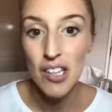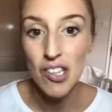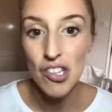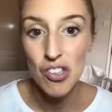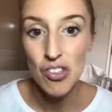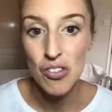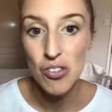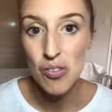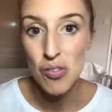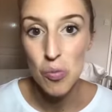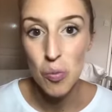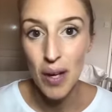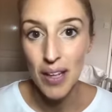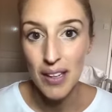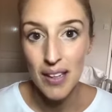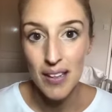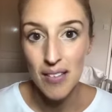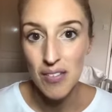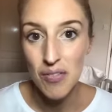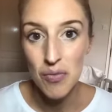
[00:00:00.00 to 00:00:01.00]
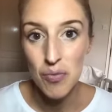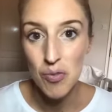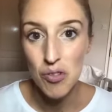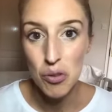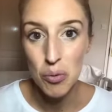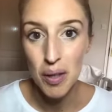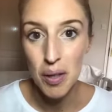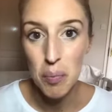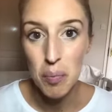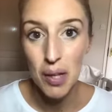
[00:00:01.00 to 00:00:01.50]
just went
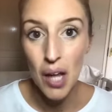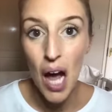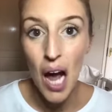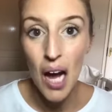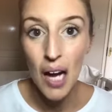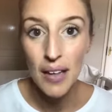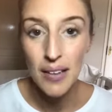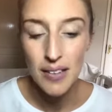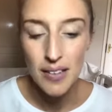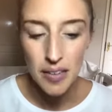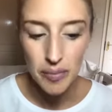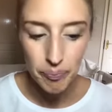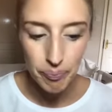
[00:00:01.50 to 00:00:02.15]
into it blind.